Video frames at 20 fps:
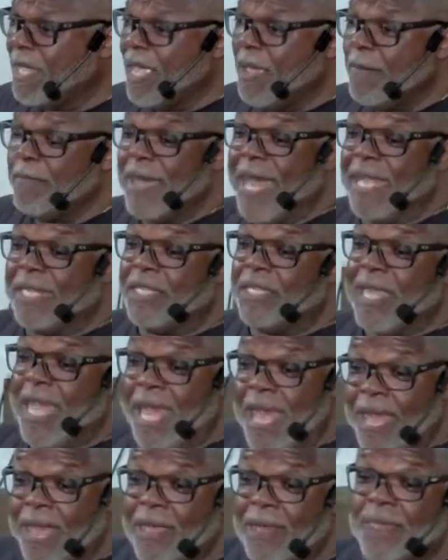my
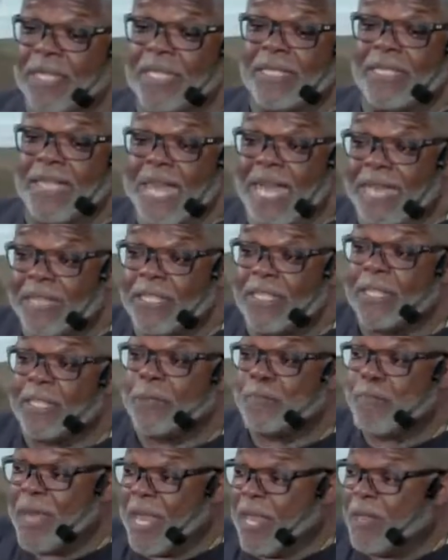job is not to
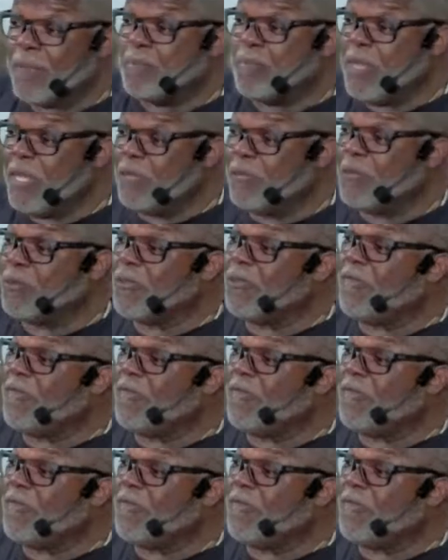spare people's